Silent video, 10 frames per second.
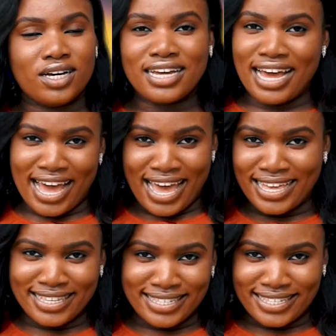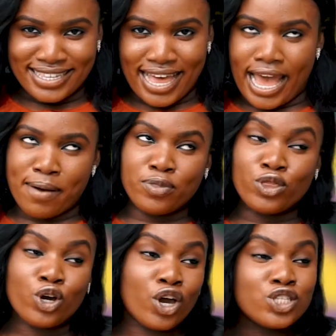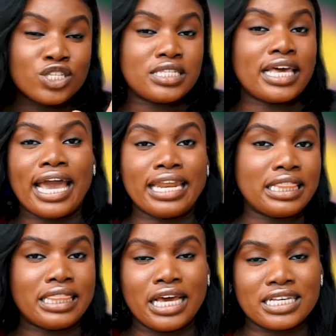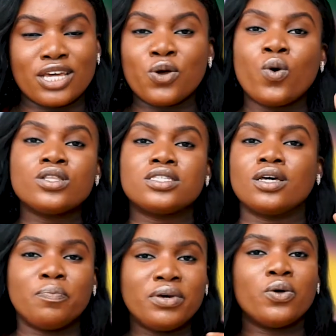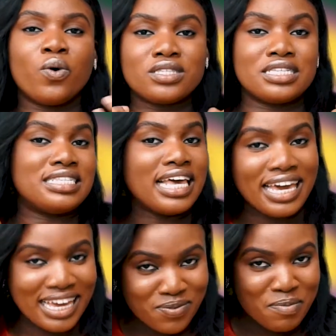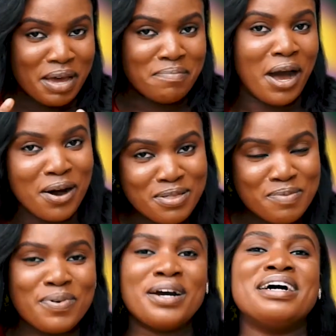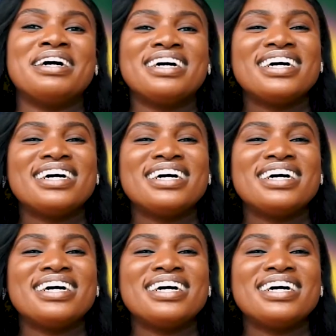Guys, I'm not going to say anything because I don't want to be the one to say it with my mouth, but